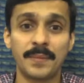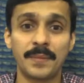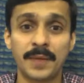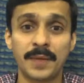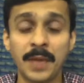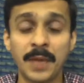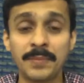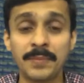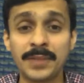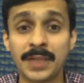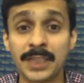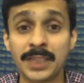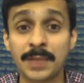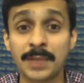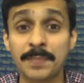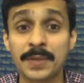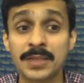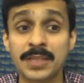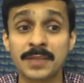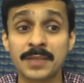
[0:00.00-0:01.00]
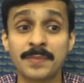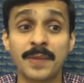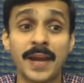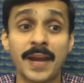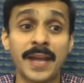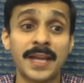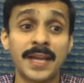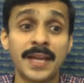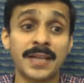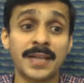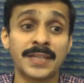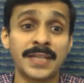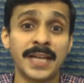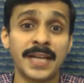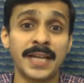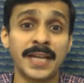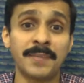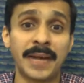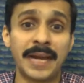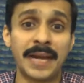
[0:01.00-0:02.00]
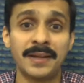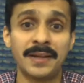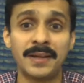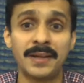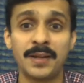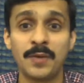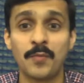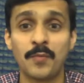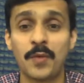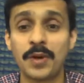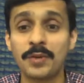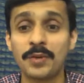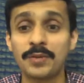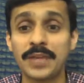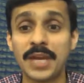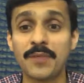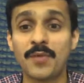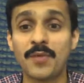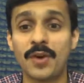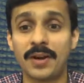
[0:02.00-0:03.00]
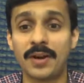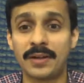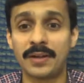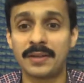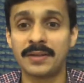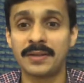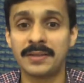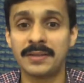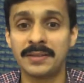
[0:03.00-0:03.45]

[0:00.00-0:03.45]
Keep the other person's agenda in mind. What do they want?